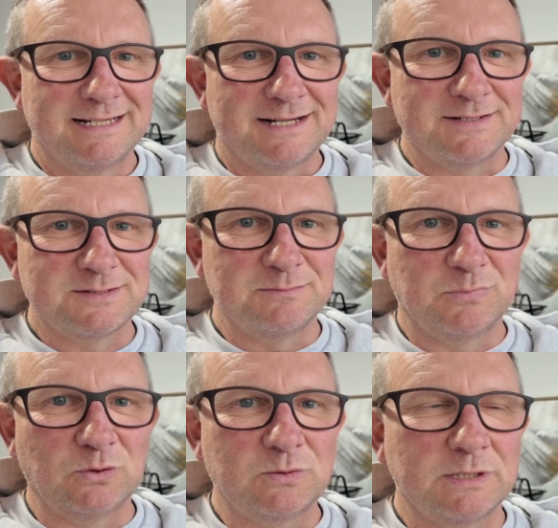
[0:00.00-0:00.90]
on some
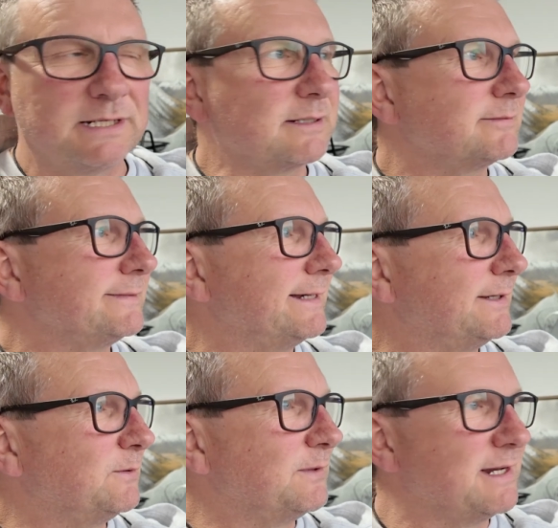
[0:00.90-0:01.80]
bookwork and
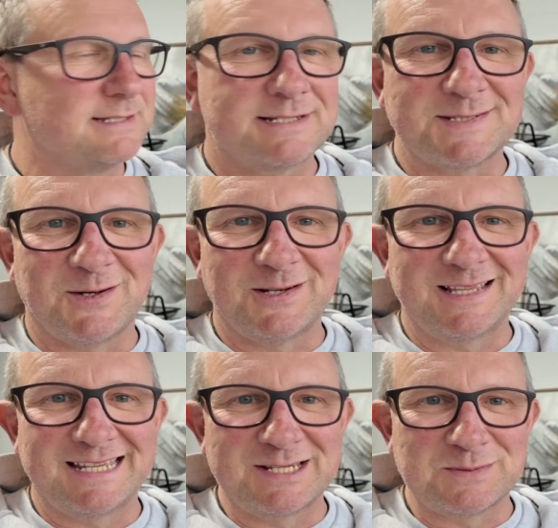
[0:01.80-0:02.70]
all those exciting
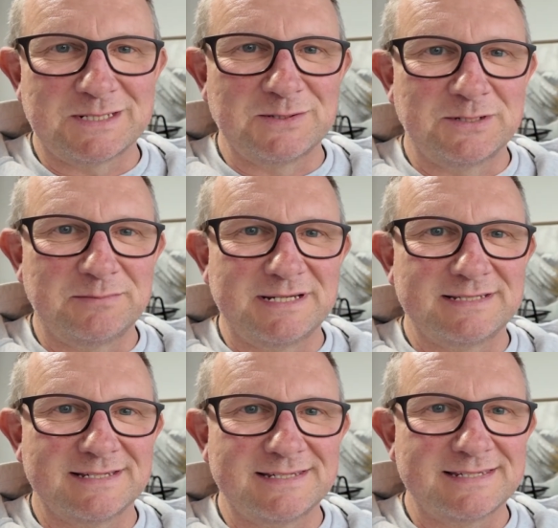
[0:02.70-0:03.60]
things we do in
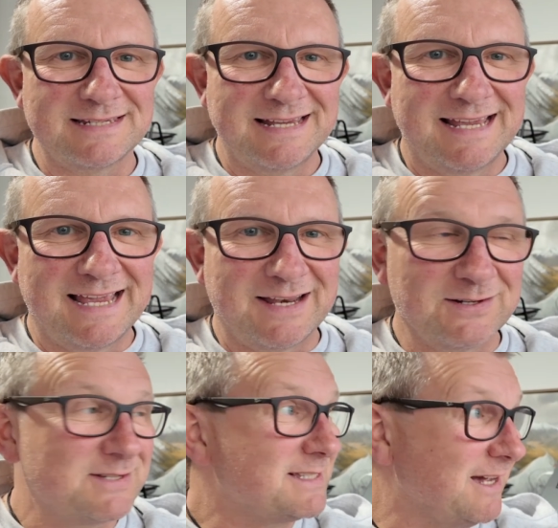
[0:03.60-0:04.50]
business. And I
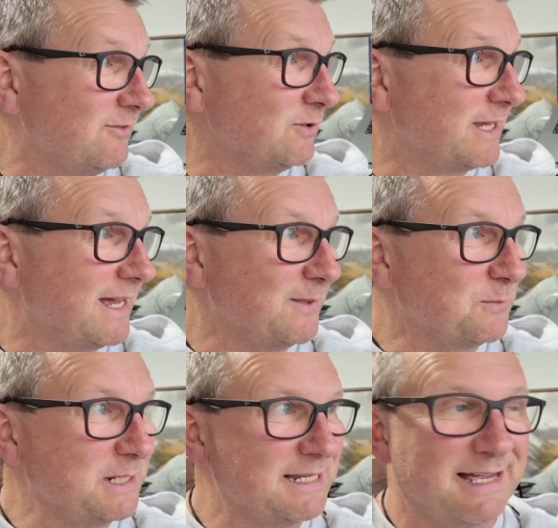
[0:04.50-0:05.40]
just have a look out the
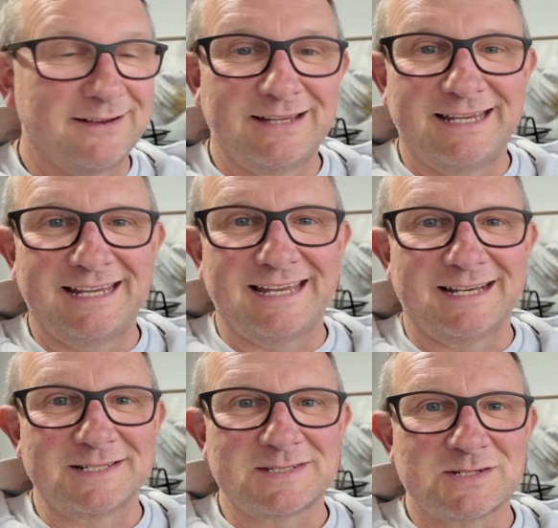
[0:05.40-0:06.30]
window here and
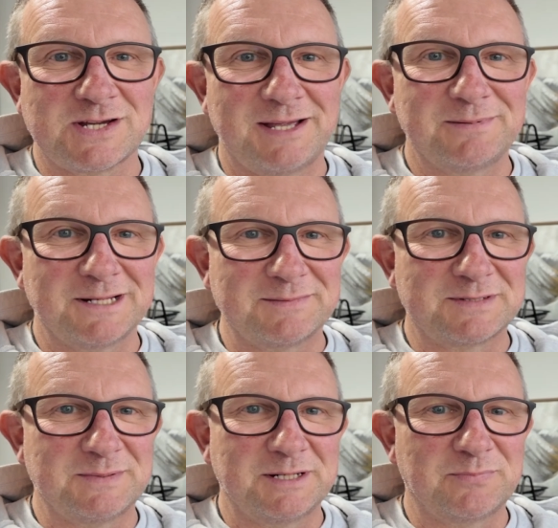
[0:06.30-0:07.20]
it's shaping up to
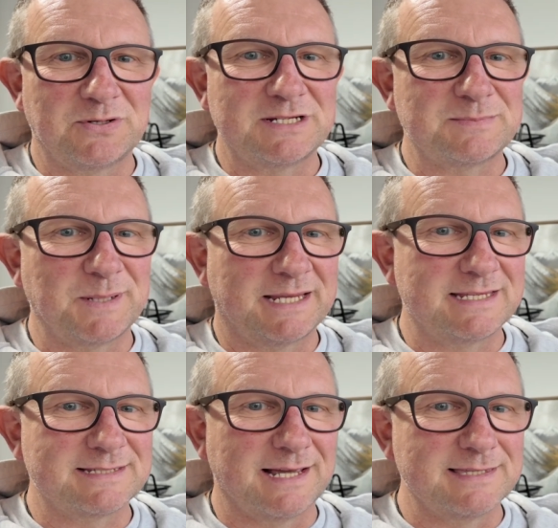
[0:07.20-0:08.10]
be a pretty specky
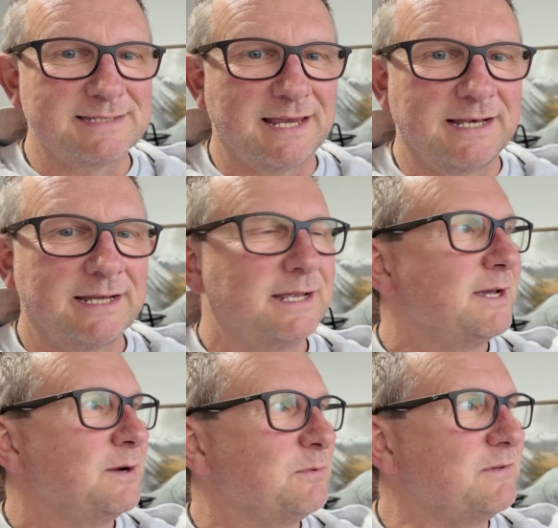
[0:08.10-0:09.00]
sunset.
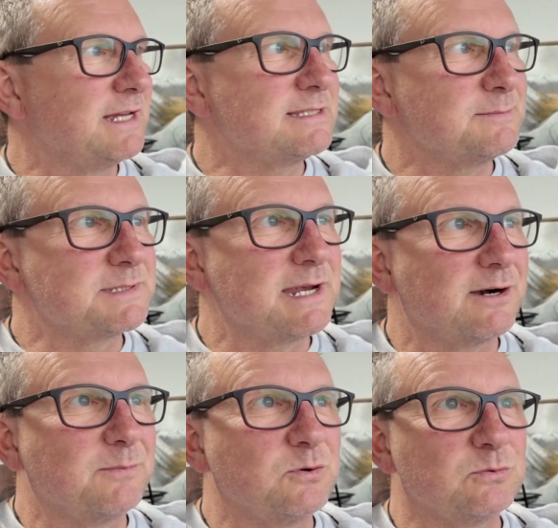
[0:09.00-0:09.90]
We've had some
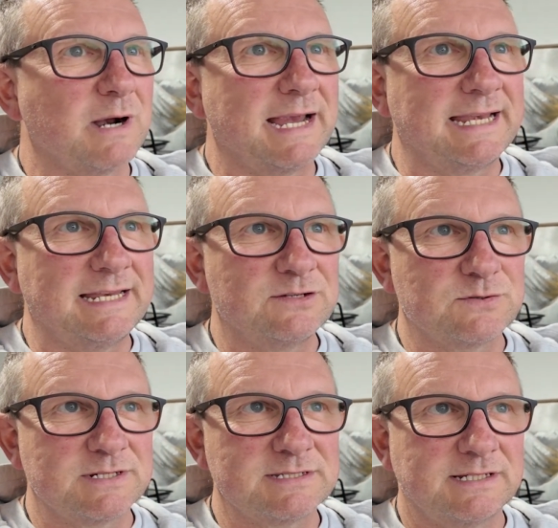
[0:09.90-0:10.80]
terrible rainy,
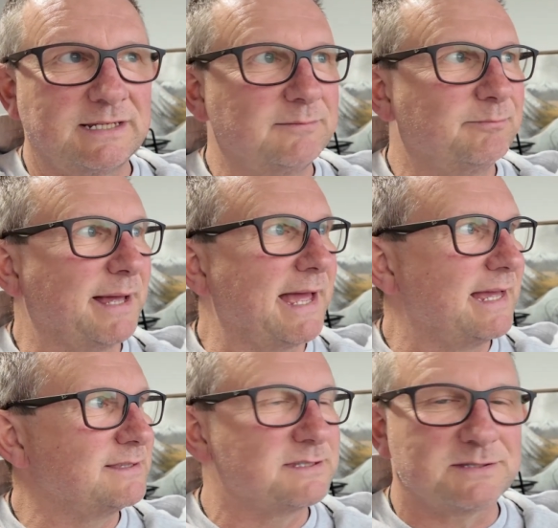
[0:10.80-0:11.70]
drizzly,
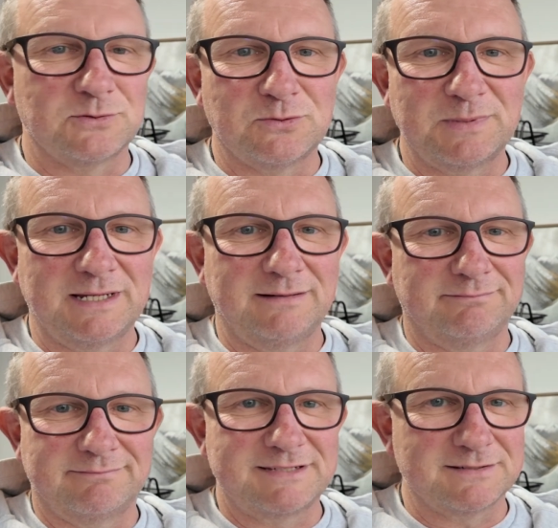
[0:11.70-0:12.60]
bad, stormy,
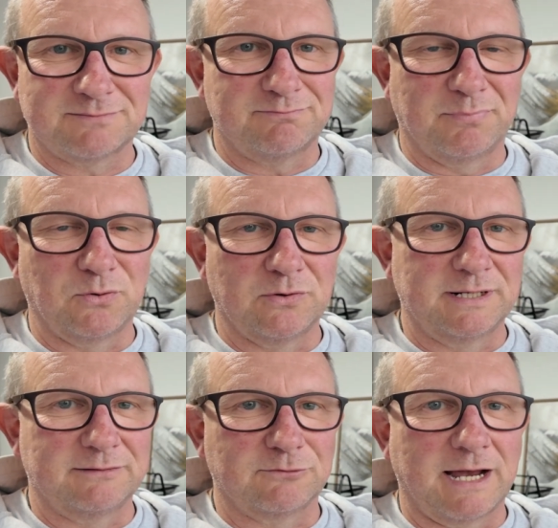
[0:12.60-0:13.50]
just
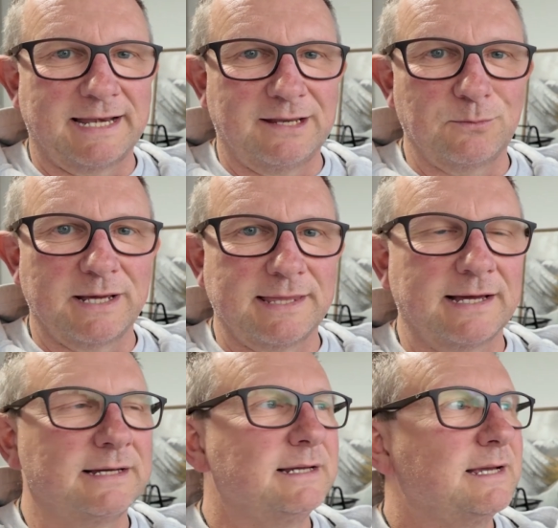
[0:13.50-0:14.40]
boring rainy
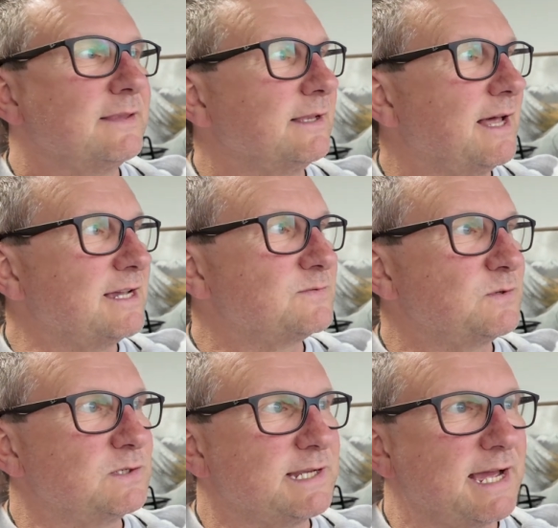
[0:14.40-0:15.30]
weather the last
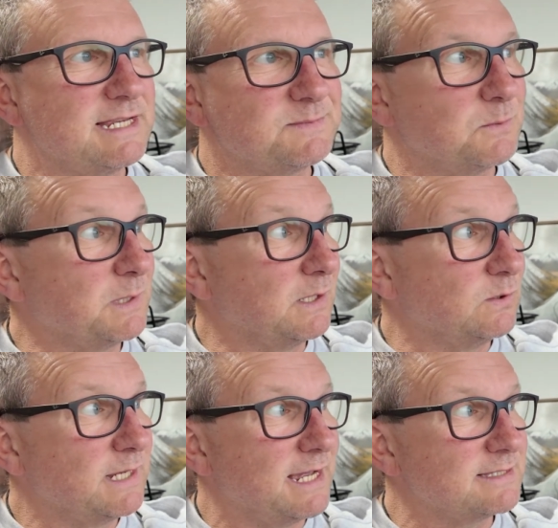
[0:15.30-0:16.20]
few days. But when I
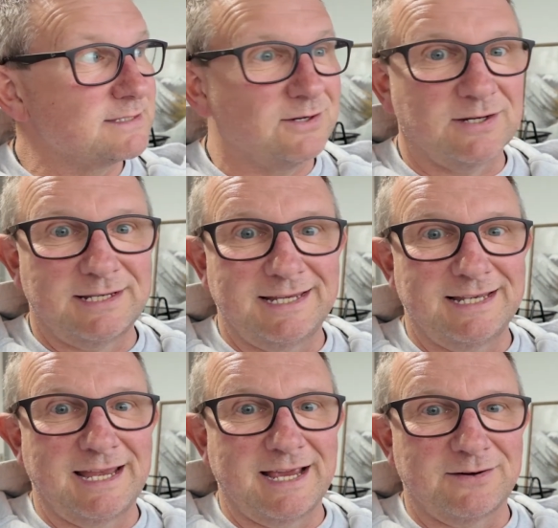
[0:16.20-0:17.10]
look outside here
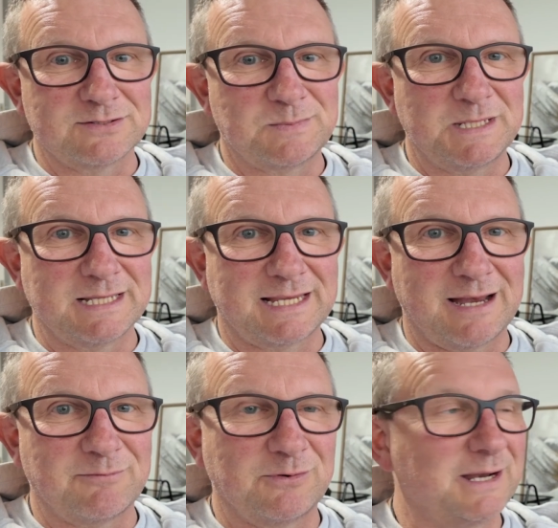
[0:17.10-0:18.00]
now, I'll spin the
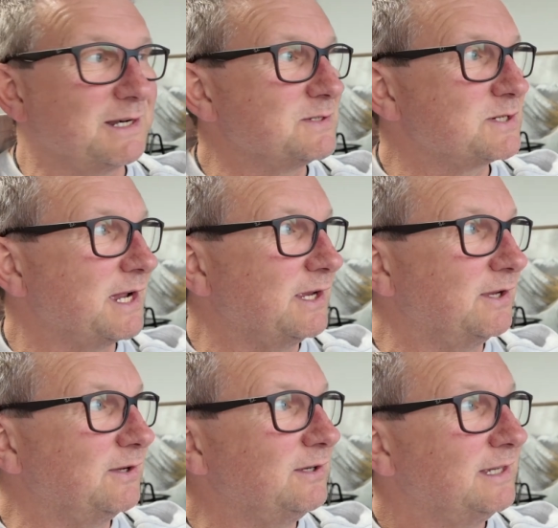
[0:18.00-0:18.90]
camera around and show
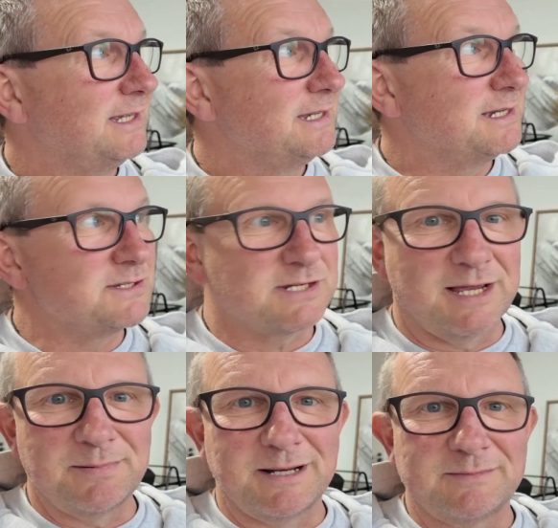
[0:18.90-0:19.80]
you. It's
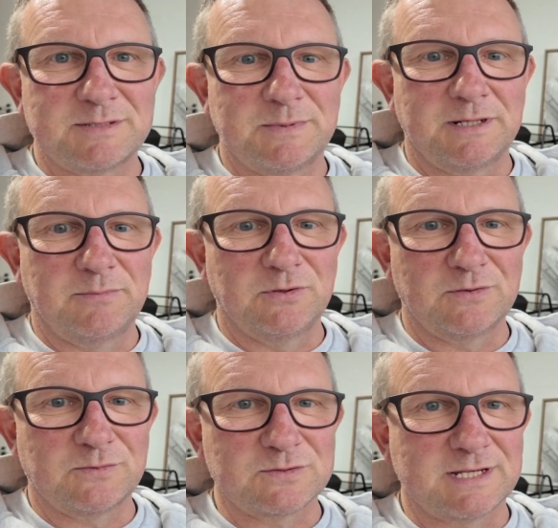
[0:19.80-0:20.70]
shaping up to be a
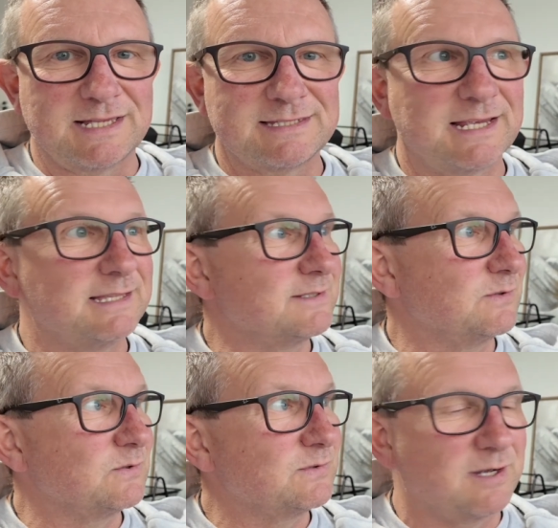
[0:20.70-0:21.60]
beautiful sunset, and there's
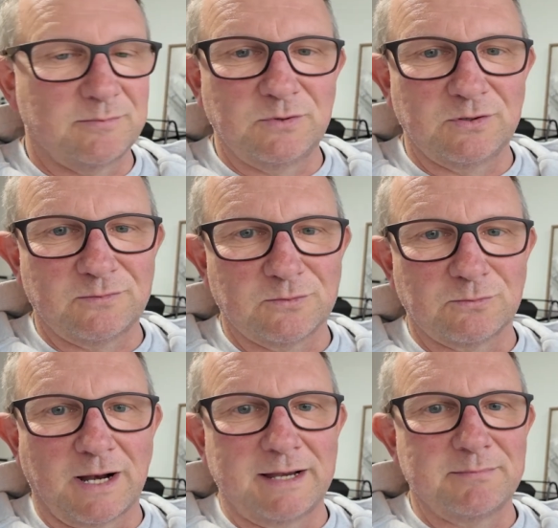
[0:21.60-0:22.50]
also a beautiful
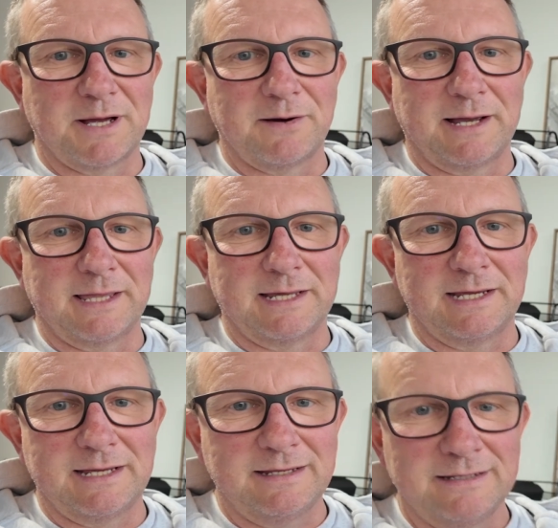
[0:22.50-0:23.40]
rainbow out
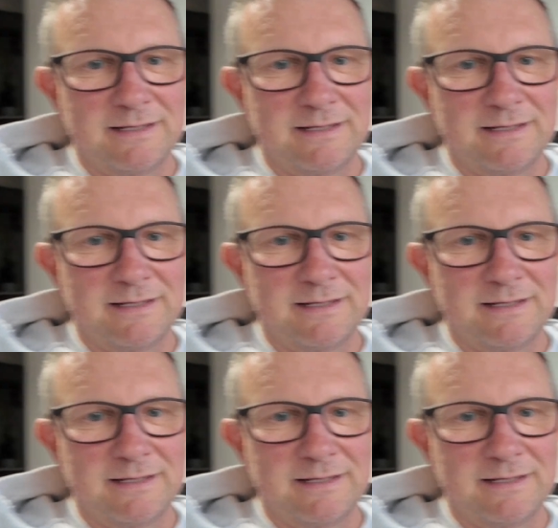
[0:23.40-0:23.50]
there.